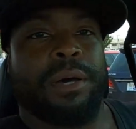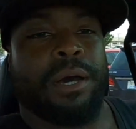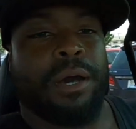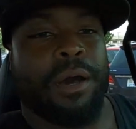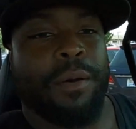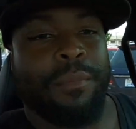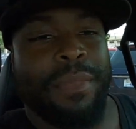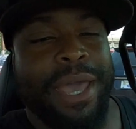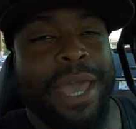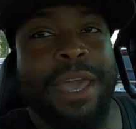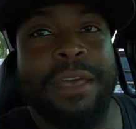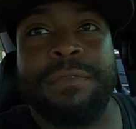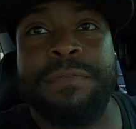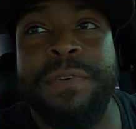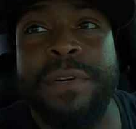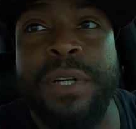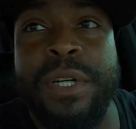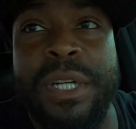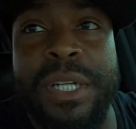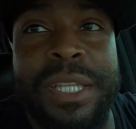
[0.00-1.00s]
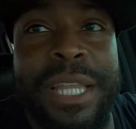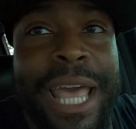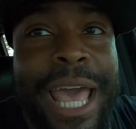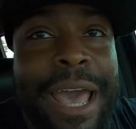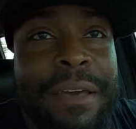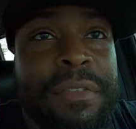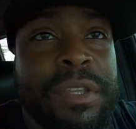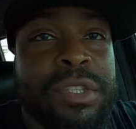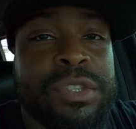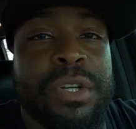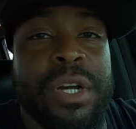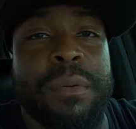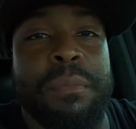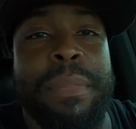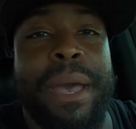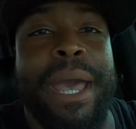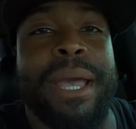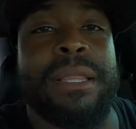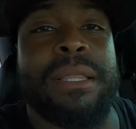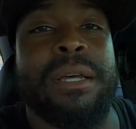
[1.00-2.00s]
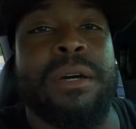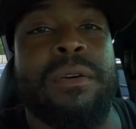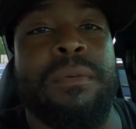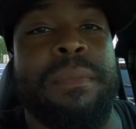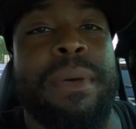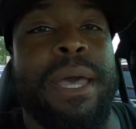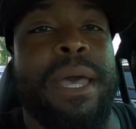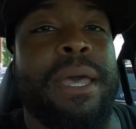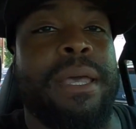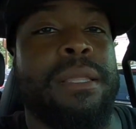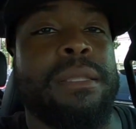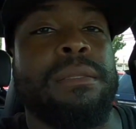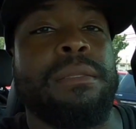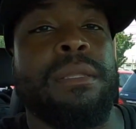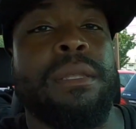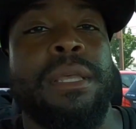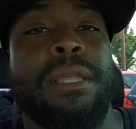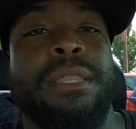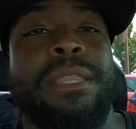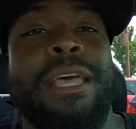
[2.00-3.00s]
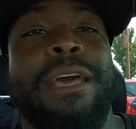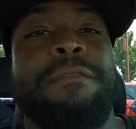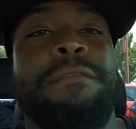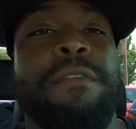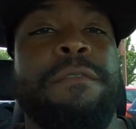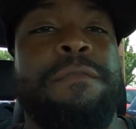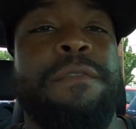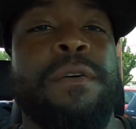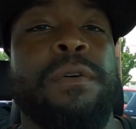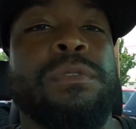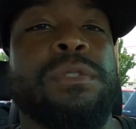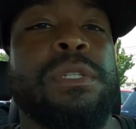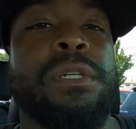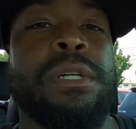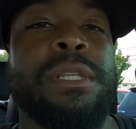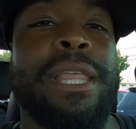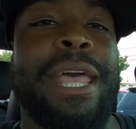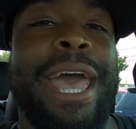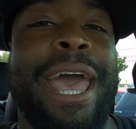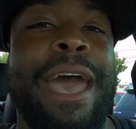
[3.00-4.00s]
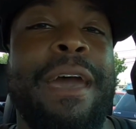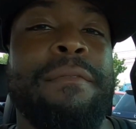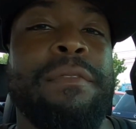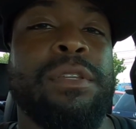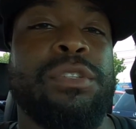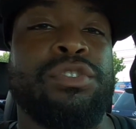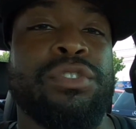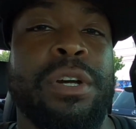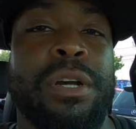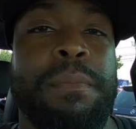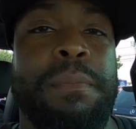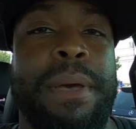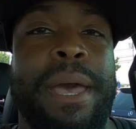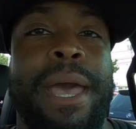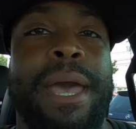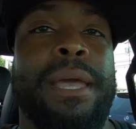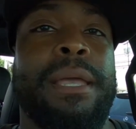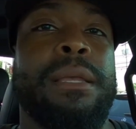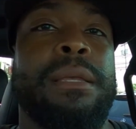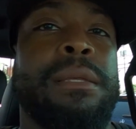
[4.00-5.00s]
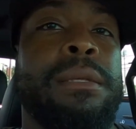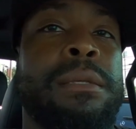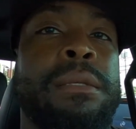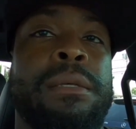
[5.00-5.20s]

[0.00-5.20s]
Oh man, feel good to have the truck back though, man. Definitely feels good to have the truck back.